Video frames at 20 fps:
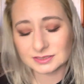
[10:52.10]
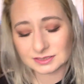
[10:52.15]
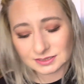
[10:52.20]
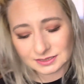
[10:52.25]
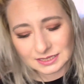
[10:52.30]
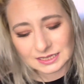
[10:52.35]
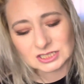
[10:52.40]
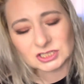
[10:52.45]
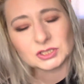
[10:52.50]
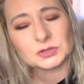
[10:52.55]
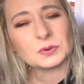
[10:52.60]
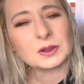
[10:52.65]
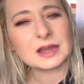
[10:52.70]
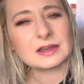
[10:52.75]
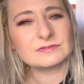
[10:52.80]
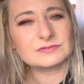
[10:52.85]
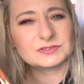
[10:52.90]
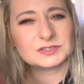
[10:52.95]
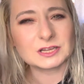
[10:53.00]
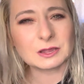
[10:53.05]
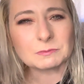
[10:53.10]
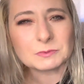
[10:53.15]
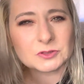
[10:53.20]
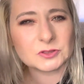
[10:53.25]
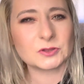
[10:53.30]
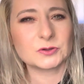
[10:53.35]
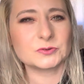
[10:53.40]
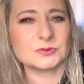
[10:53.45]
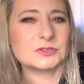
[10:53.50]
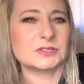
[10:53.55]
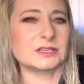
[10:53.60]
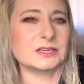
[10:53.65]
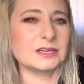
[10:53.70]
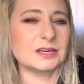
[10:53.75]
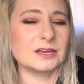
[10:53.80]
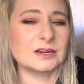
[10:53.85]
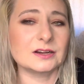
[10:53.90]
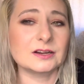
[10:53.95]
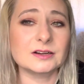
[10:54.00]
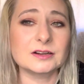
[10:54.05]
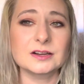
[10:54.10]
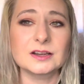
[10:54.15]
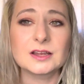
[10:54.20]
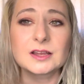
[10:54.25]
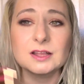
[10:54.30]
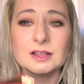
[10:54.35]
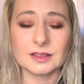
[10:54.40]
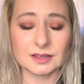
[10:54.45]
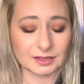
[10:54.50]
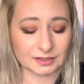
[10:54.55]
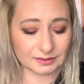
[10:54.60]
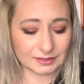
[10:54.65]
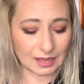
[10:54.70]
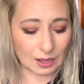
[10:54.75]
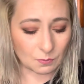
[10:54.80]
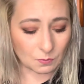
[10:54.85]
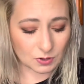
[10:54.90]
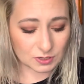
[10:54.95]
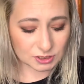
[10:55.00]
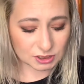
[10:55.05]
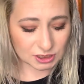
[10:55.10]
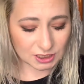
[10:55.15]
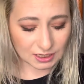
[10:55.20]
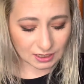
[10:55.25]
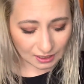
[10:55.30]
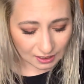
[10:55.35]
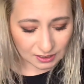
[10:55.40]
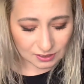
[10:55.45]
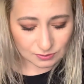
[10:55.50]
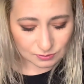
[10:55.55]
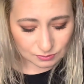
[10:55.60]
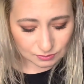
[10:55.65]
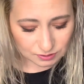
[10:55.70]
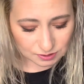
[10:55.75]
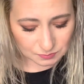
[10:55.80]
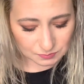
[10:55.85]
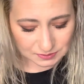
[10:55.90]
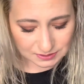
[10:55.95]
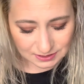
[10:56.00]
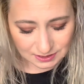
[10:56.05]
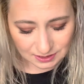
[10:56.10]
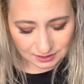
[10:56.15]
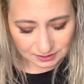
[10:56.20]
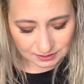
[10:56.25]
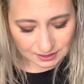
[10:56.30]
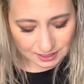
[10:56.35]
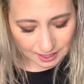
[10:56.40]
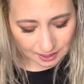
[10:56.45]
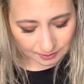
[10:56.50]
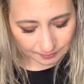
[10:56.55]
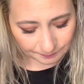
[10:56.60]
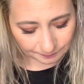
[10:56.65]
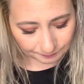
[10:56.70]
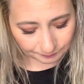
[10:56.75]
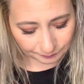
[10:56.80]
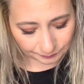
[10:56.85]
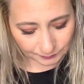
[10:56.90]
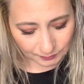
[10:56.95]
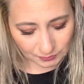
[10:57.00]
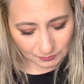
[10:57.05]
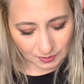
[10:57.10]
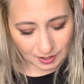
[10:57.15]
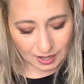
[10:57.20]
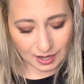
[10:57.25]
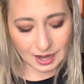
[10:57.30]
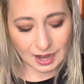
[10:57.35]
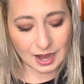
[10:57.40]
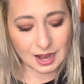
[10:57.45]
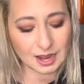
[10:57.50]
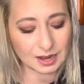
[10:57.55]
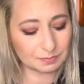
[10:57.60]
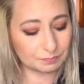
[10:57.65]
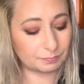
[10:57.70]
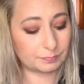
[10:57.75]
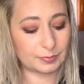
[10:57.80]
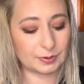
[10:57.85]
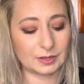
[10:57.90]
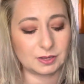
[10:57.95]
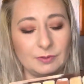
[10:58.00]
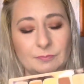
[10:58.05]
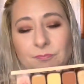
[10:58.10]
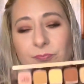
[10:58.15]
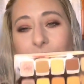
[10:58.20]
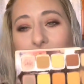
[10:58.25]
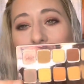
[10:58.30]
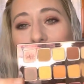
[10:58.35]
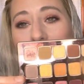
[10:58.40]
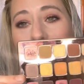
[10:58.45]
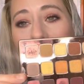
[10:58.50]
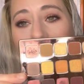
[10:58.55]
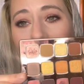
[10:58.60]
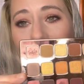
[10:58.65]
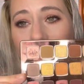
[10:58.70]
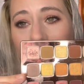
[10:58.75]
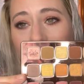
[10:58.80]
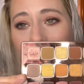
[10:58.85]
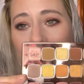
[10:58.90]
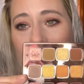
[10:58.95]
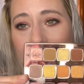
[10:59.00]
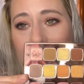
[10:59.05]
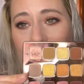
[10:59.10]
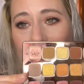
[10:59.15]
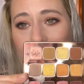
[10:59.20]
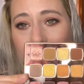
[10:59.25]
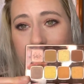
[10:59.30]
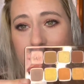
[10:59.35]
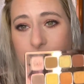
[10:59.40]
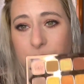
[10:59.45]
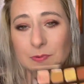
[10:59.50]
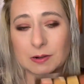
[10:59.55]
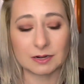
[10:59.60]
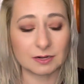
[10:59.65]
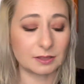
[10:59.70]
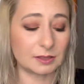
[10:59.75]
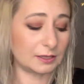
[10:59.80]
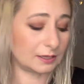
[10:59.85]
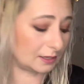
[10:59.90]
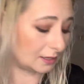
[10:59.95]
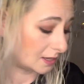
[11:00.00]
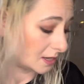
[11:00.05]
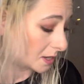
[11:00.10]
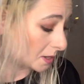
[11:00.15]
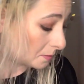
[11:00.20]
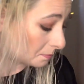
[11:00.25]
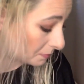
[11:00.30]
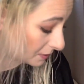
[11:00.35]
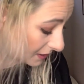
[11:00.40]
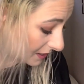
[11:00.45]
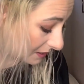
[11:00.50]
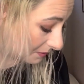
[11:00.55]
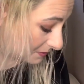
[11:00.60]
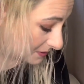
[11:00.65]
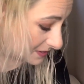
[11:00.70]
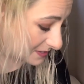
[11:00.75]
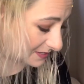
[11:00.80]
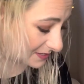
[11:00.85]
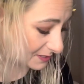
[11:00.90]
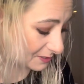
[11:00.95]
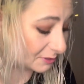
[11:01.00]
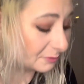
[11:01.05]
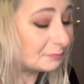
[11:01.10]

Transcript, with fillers: they do have some of those in here. Like that one shade I used was like that red hot, but a lot of them are super sparkly. But anyways,